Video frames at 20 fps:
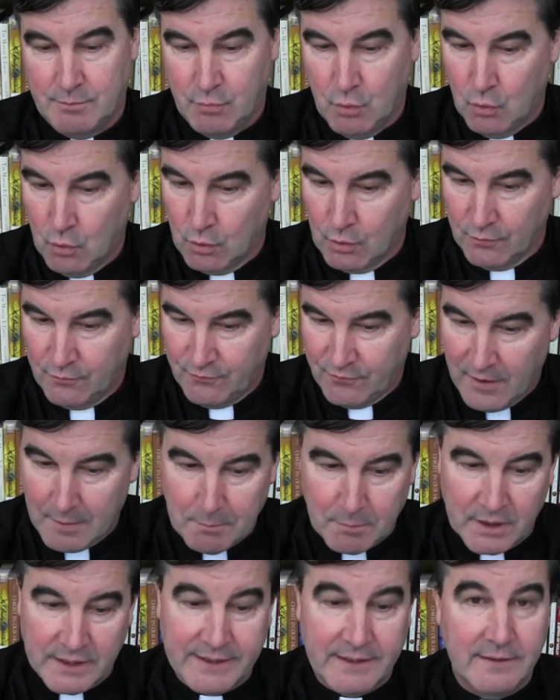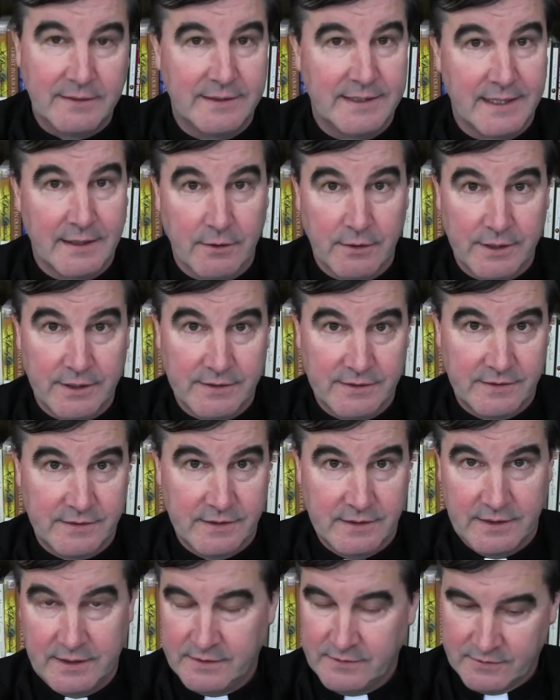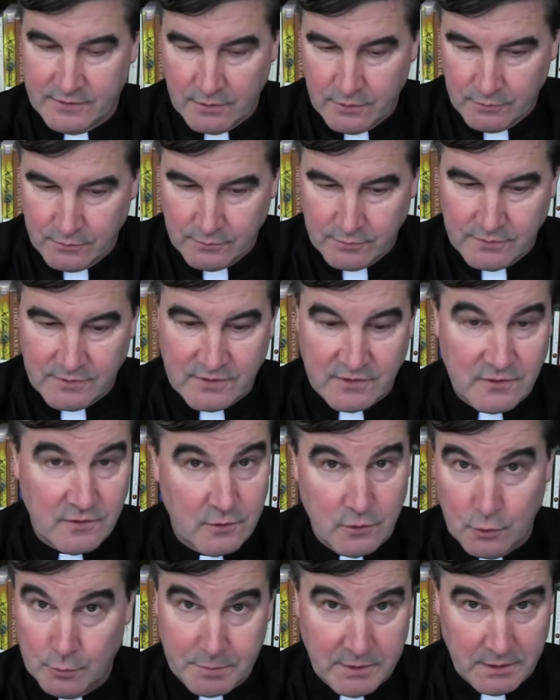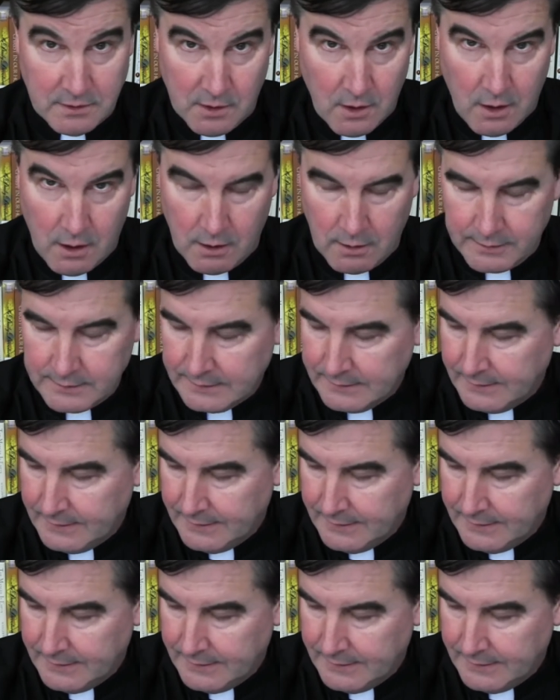poor fumbling Darius in his own stupid law.